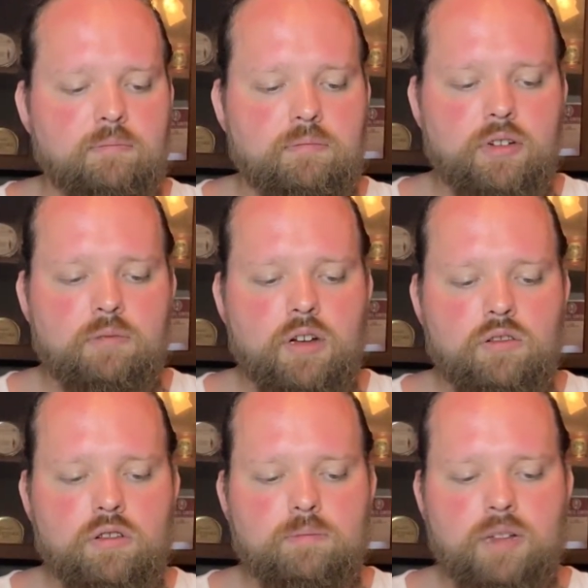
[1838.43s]

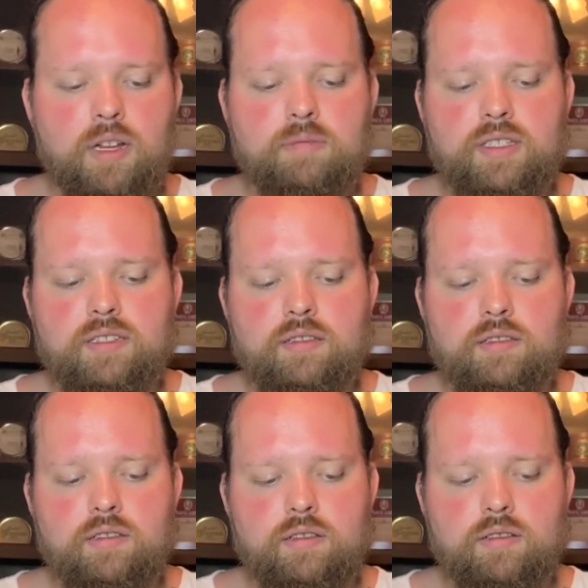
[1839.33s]
Bilbo plumped
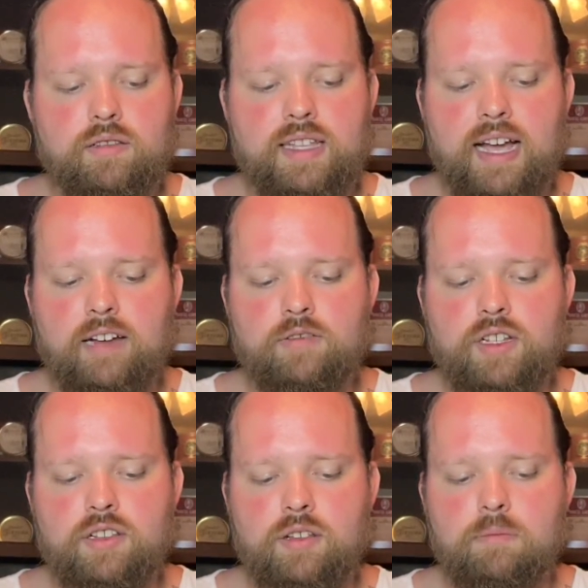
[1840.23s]

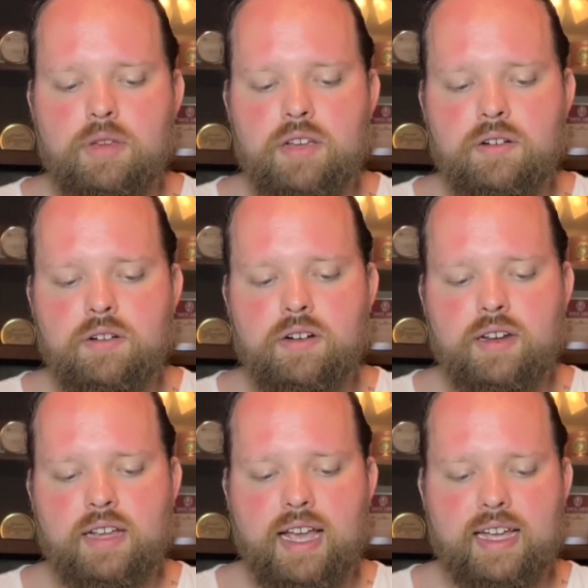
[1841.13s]
down the
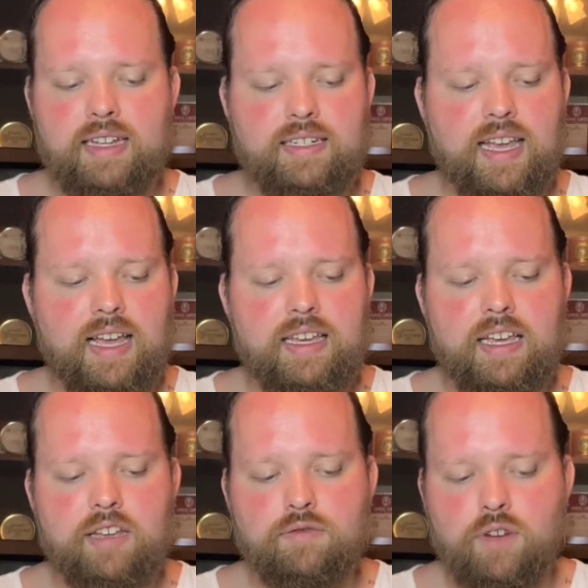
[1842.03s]
beer and cake
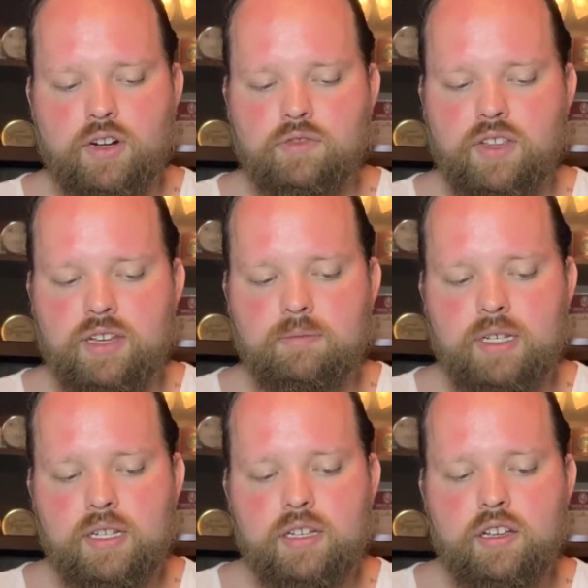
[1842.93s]
in front of
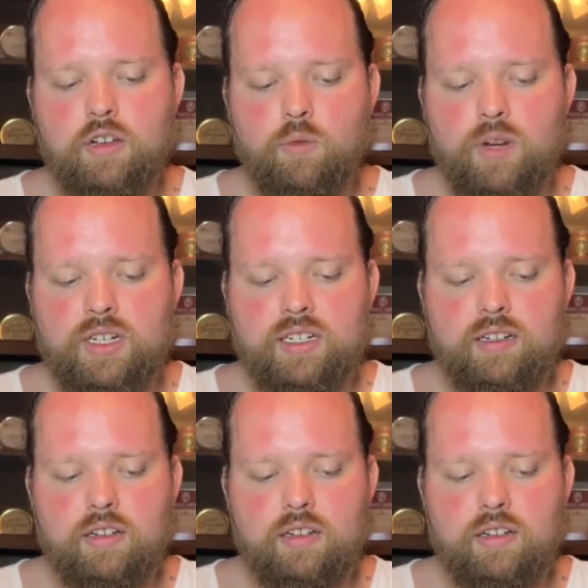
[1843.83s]
them when,